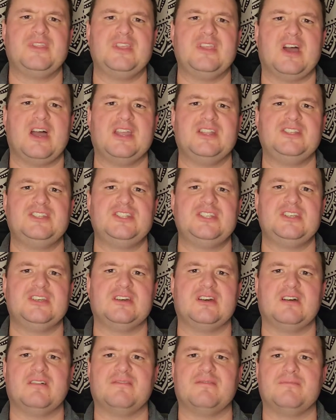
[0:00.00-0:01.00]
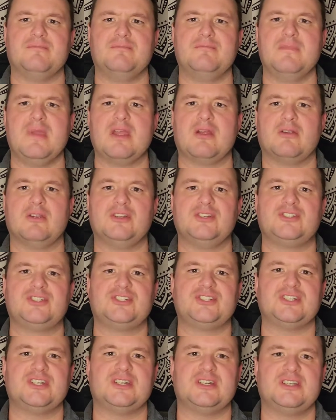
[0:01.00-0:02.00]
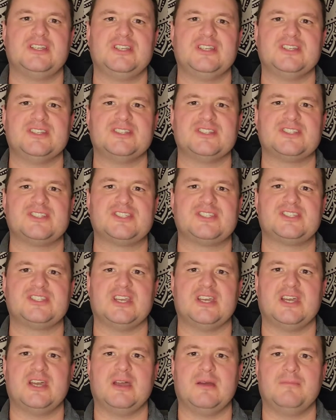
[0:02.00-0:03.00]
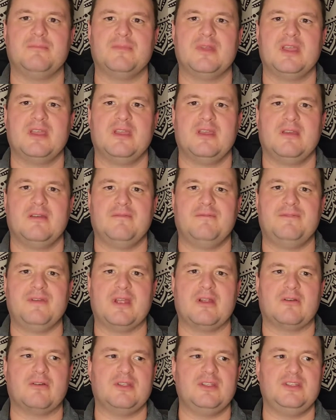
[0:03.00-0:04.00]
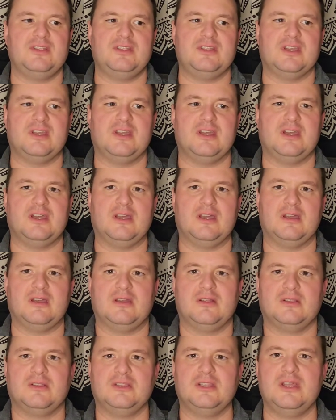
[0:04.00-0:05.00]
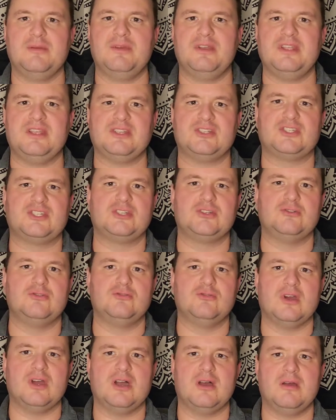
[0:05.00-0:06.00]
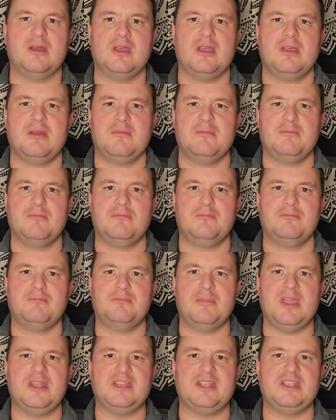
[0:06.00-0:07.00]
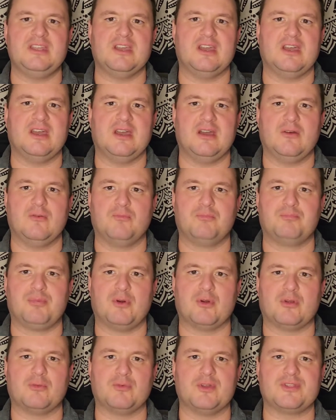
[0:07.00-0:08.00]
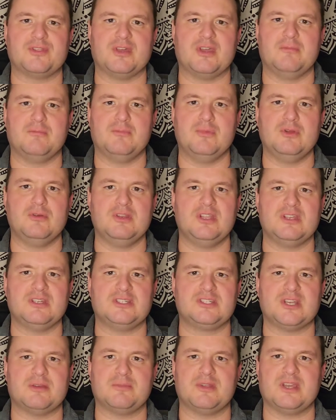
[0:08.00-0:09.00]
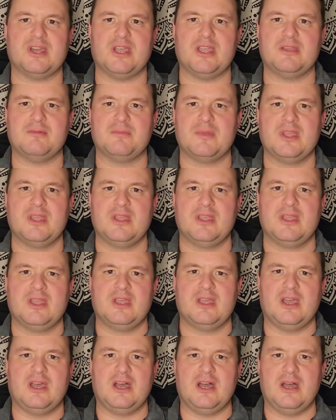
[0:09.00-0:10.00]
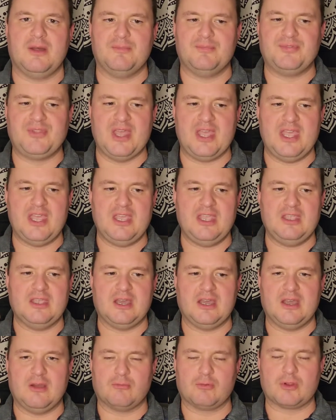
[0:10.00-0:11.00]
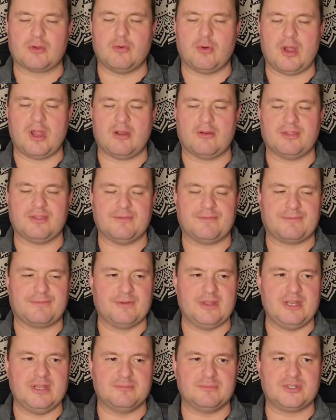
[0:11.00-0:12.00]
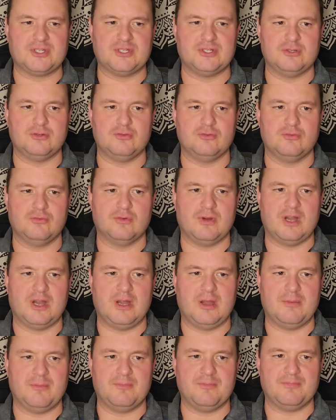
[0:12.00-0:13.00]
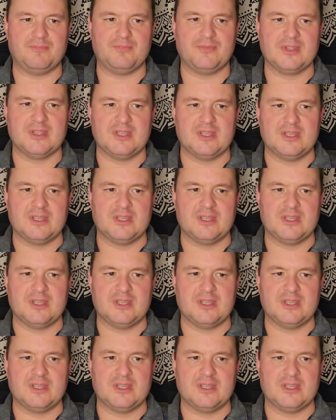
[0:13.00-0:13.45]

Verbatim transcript: the idea of marriage is um, very limiting to many born with a moon in Gemini. Uh, they uh, require the freedom to um,